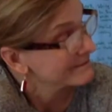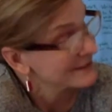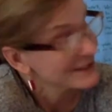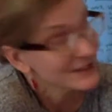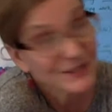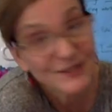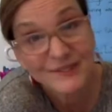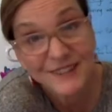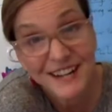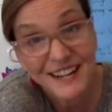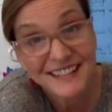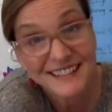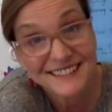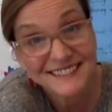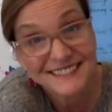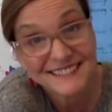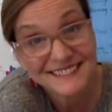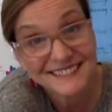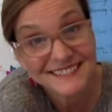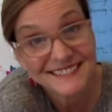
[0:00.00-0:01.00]
You're right.
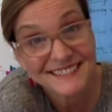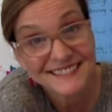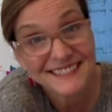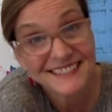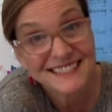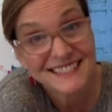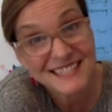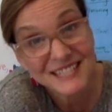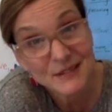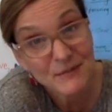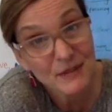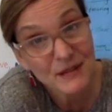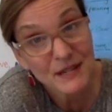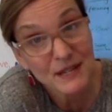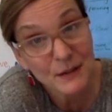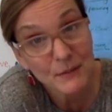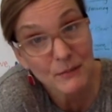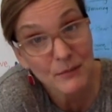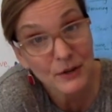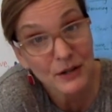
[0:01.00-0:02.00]
It's going to be an
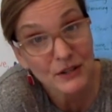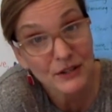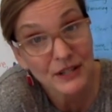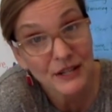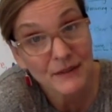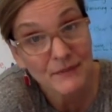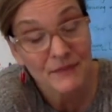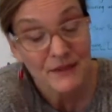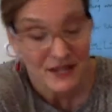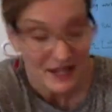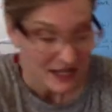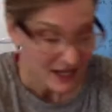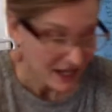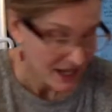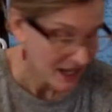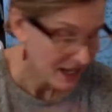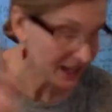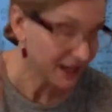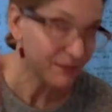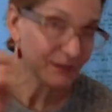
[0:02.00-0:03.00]
umbrella,
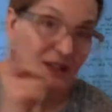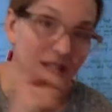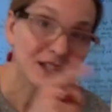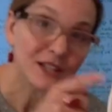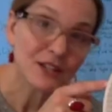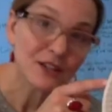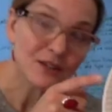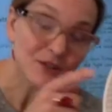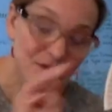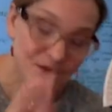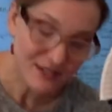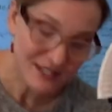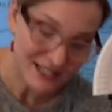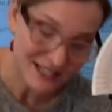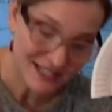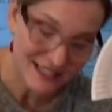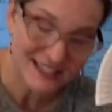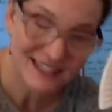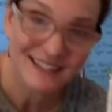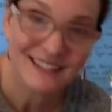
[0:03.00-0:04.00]
and I'm going to use
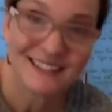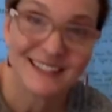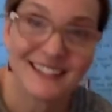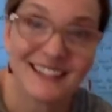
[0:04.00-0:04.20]
it.